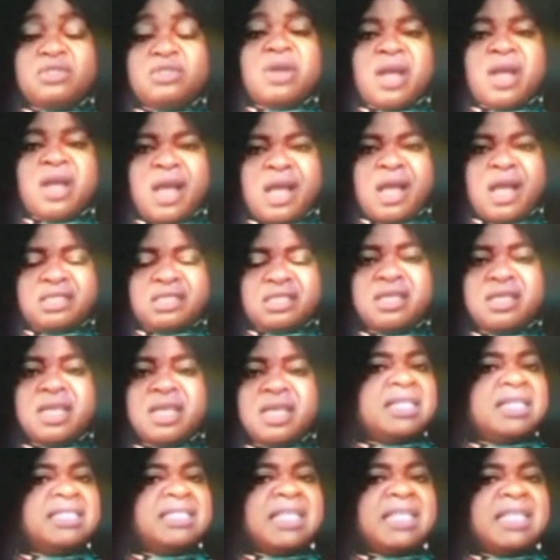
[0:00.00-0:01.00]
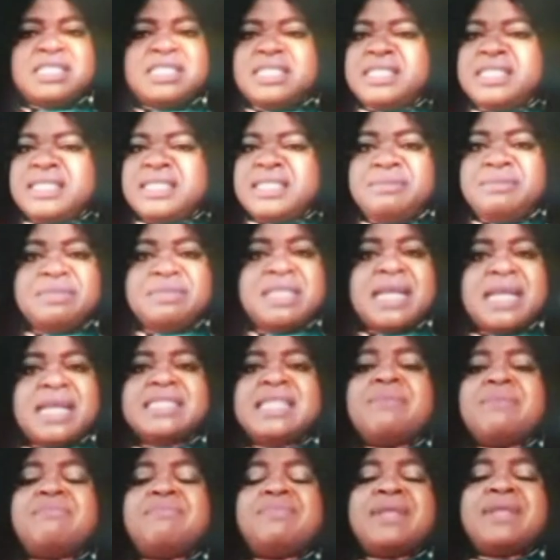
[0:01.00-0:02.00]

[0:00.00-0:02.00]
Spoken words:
to catch that seems that